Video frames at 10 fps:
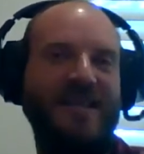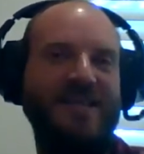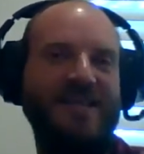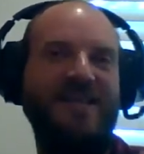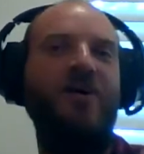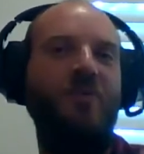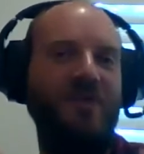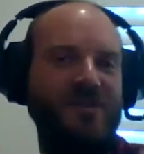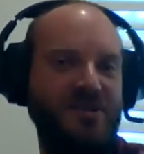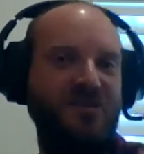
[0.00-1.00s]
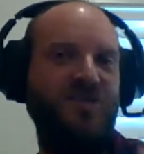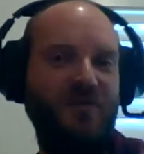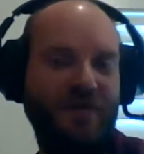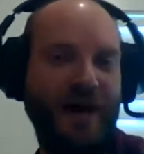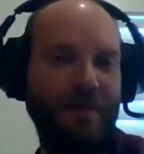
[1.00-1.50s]
they see, oh well, it's a
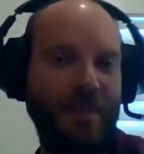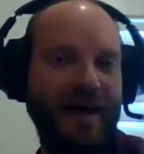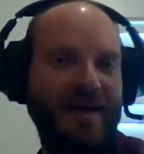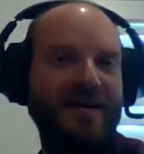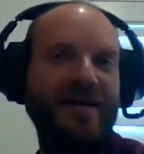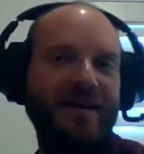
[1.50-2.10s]
surefire bet